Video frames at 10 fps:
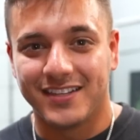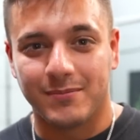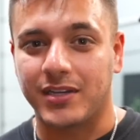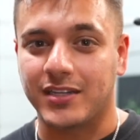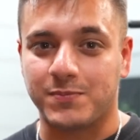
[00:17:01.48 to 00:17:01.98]

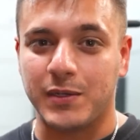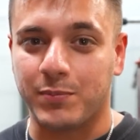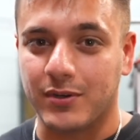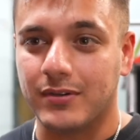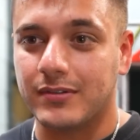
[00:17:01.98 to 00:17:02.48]
because
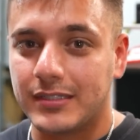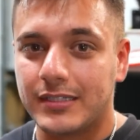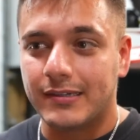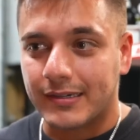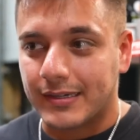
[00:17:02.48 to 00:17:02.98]
people
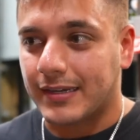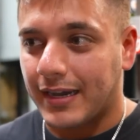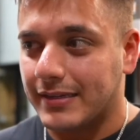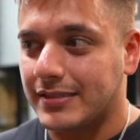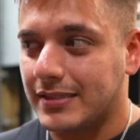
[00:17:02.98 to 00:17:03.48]
are going to
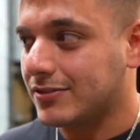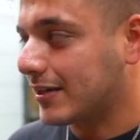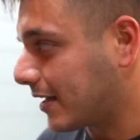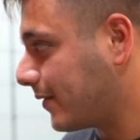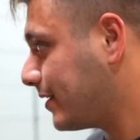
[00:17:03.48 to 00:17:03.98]
kind of see the
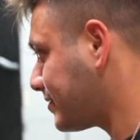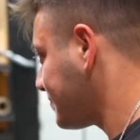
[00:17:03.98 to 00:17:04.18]
truck anyways.